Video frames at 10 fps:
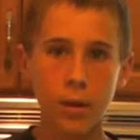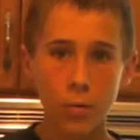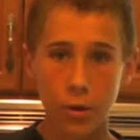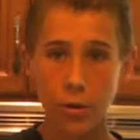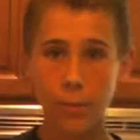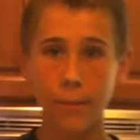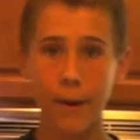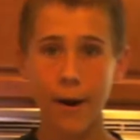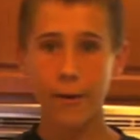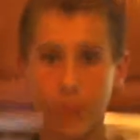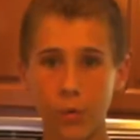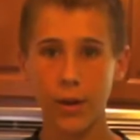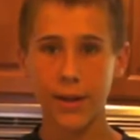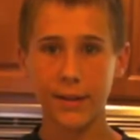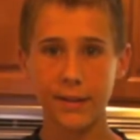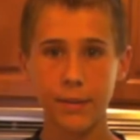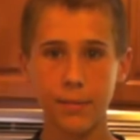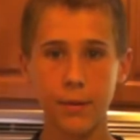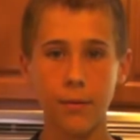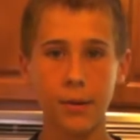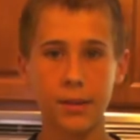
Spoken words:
When you're preparing the wings, to